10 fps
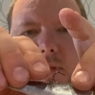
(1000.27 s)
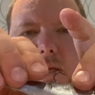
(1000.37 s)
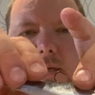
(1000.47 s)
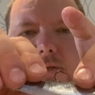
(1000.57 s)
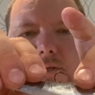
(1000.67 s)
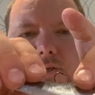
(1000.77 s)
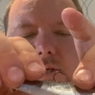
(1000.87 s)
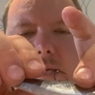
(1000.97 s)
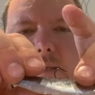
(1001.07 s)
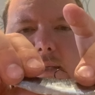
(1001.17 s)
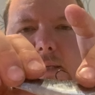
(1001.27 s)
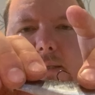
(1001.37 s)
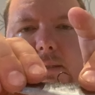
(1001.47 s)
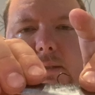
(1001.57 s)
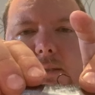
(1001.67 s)
and you just gently
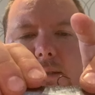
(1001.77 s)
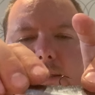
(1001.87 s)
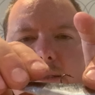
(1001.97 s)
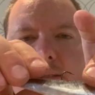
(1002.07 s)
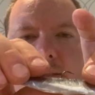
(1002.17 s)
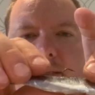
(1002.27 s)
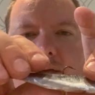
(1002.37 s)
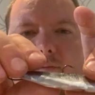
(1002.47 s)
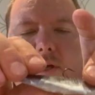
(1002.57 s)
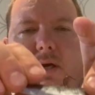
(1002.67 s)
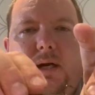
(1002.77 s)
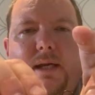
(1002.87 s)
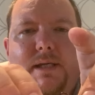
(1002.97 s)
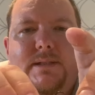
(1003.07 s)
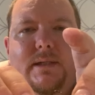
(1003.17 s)
give it a
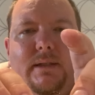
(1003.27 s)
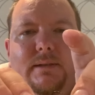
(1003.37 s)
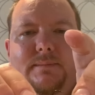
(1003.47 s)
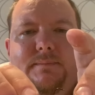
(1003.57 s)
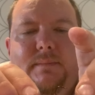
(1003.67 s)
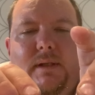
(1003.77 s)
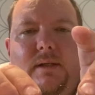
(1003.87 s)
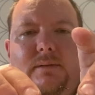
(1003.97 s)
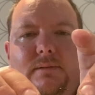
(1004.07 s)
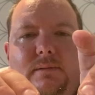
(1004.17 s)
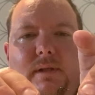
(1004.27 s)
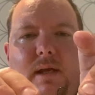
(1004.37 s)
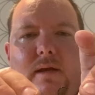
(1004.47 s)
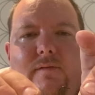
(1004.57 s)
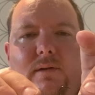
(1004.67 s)
hockey stick.
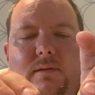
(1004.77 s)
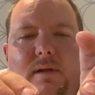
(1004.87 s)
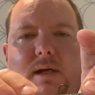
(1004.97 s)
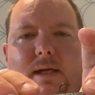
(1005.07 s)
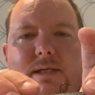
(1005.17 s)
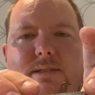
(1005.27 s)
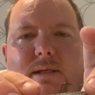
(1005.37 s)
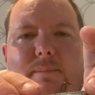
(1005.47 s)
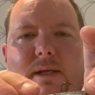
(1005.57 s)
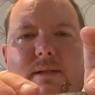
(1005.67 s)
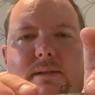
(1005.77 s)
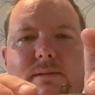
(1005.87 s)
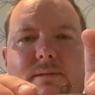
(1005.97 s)
Okay, give it a little hockey stick bend.